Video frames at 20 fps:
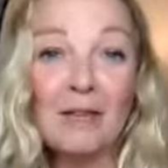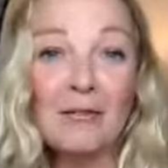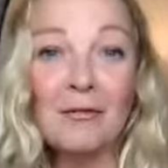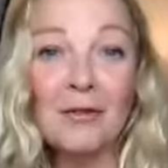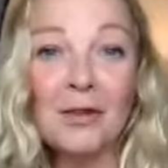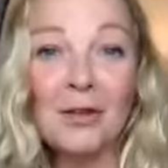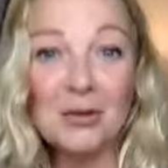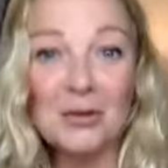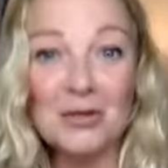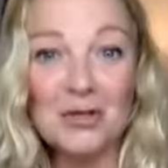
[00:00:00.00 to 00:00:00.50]
for
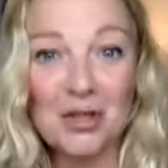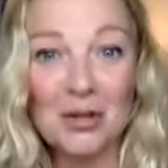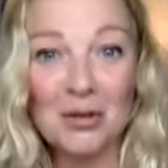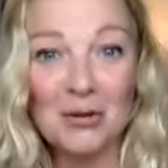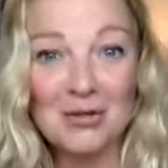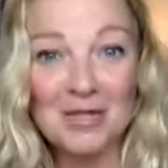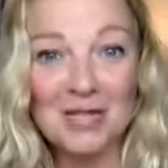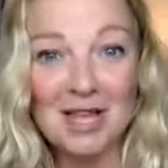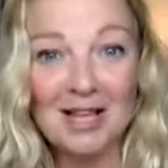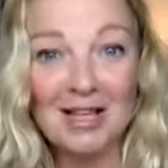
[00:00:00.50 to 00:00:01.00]
your
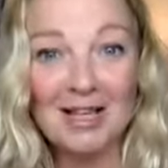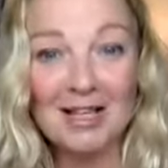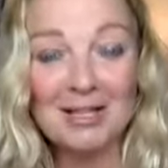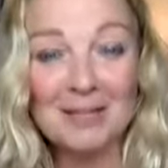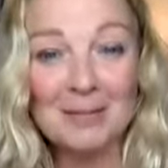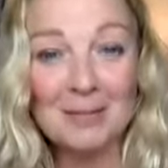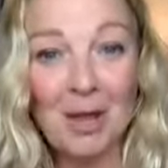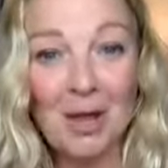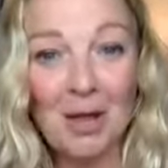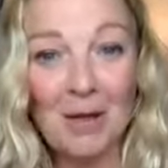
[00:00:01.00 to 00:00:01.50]
soul's
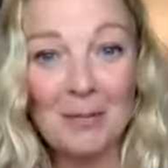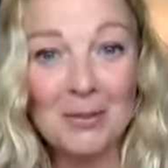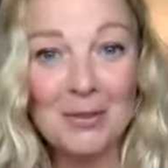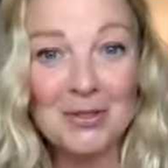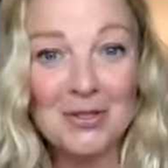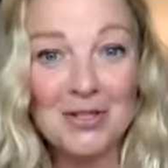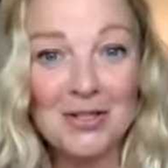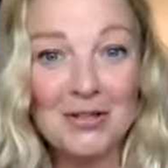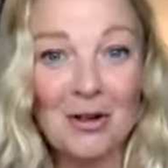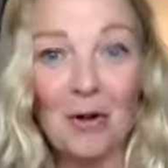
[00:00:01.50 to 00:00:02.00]
highest
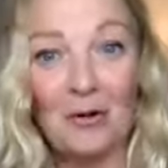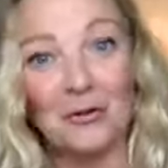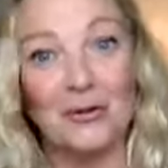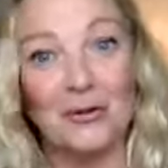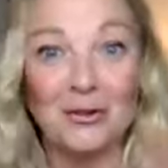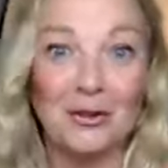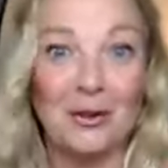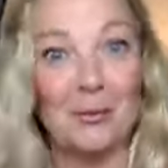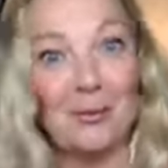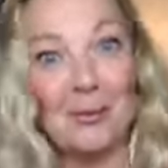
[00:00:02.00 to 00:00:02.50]
purpose? And
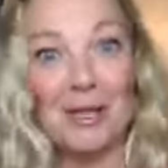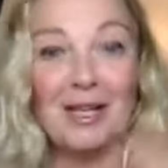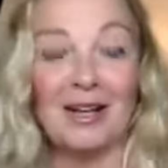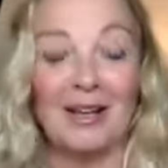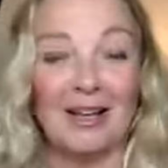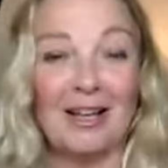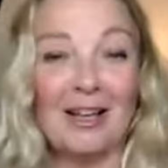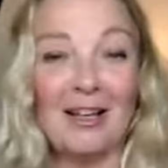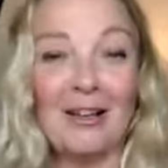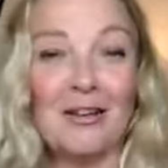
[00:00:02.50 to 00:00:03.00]
often there'll be
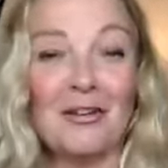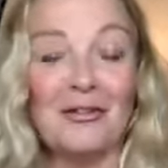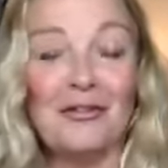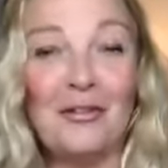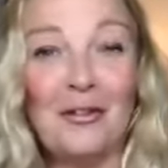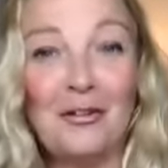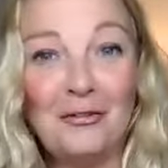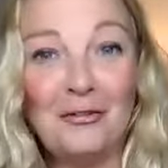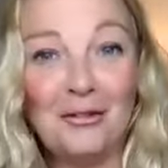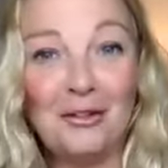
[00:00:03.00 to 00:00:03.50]
like a
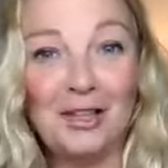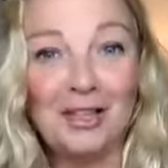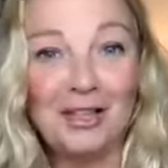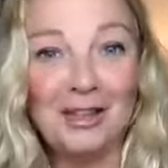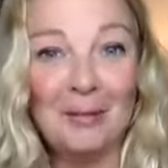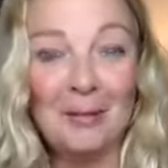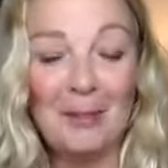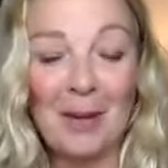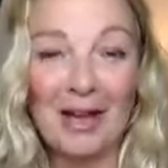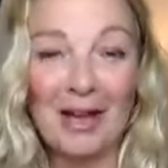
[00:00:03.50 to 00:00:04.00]
kerfuffle in
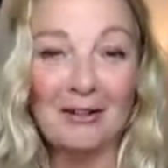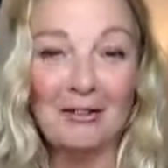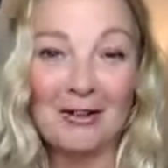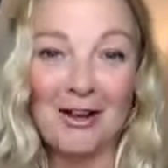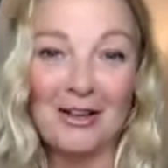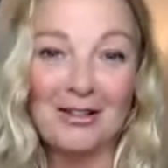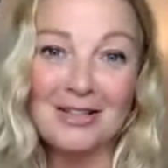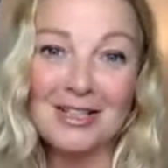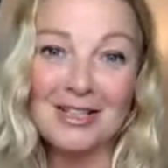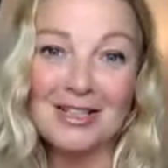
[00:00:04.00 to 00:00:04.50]
the background.